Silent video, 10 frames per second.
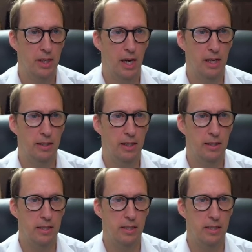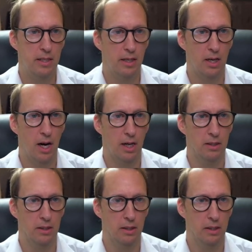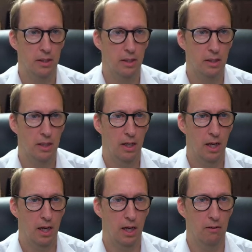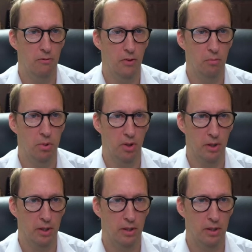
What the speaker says: And then this is the color of the blur.